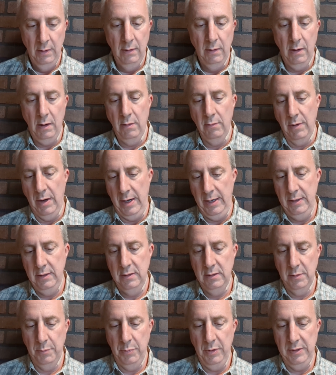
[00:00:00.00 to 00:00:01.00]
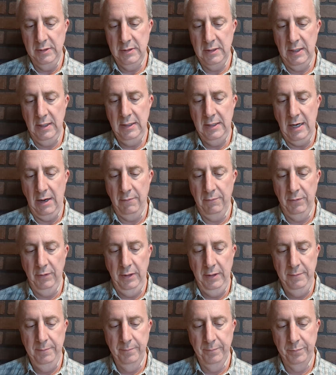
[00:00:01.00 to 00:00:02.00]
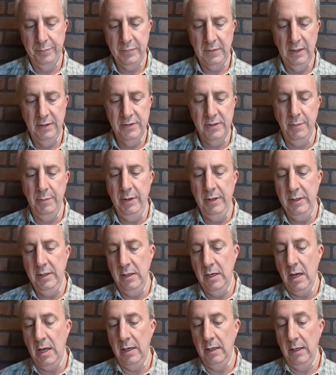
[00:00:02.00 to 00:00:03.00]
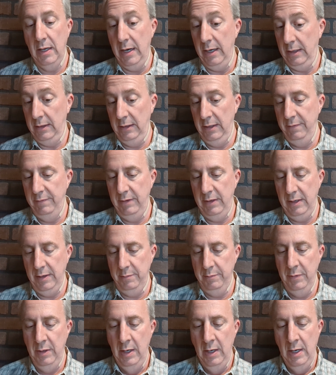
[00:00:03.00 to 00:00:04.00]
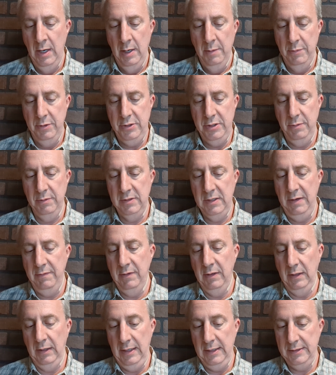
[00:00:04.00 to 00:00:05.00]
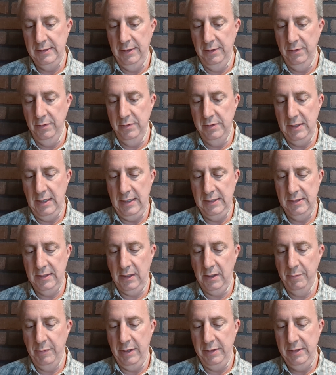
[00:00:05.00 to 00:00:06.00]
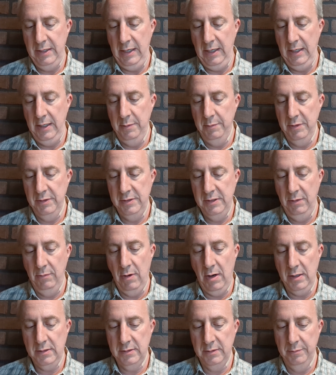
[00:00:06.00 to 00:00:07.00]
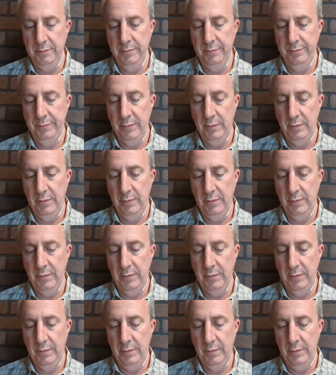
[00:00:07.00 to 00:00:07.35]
All right, the prince said, doubtfully. Cimorene did not like leaving him, but she was even less enthusiastic about taking him to see Roxim.